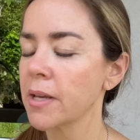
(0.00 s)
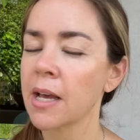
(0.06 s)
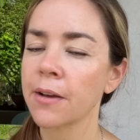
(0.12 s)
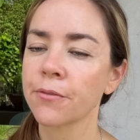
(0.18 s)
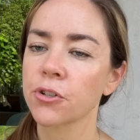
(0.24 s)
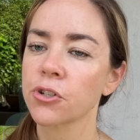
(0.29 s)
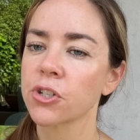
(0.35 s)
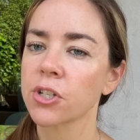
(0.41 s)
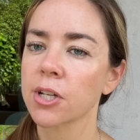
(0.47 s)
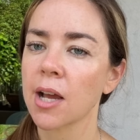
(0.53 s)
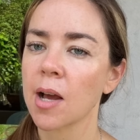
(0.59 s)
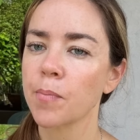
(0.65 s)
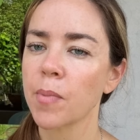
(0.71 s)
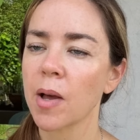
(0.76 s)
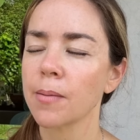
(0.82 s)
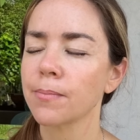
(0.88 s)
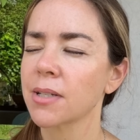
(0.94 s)
after she got
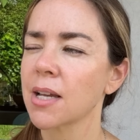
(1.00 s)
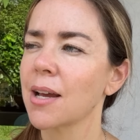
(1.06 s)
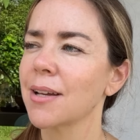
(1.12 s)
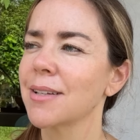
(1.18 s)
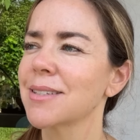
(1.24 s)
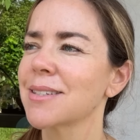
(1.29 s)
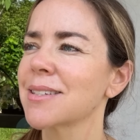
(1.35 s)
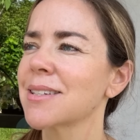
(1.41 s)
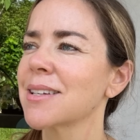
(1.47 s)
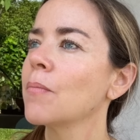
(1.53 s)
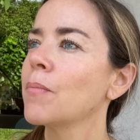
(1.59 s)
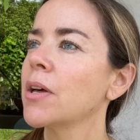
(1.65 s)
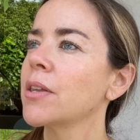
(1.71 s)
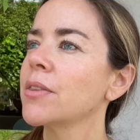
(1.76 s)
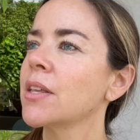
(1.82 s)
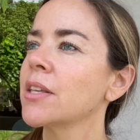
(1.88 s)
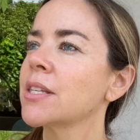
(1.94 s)
baptized.
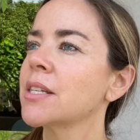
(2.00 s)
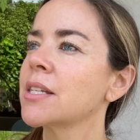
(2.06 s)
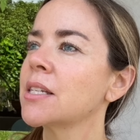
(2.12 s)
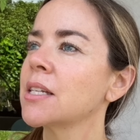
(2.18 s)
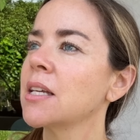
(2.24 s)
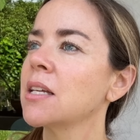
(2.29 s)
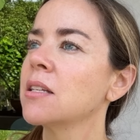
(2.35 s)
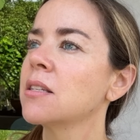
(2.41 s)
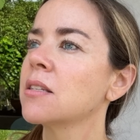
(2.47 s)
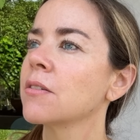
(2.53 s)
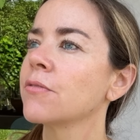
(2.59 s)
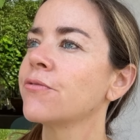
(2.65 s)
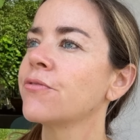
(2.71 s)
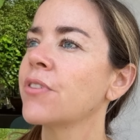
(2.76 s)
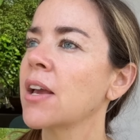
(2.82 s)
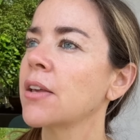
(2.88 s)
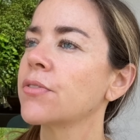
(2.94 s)
But the seeds of
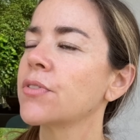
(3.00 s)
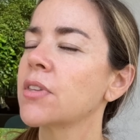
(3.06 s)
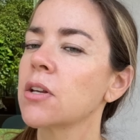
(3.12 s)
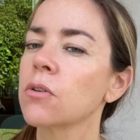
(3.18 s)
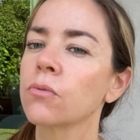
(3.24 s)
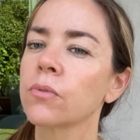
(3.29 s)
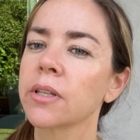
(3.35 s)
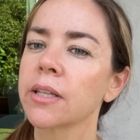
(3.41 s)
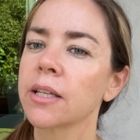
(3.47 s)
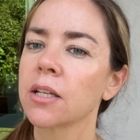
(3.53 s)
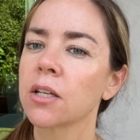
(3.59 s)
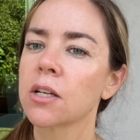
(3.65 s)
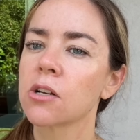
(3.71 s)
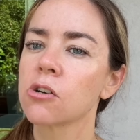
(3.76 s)
faith didn't really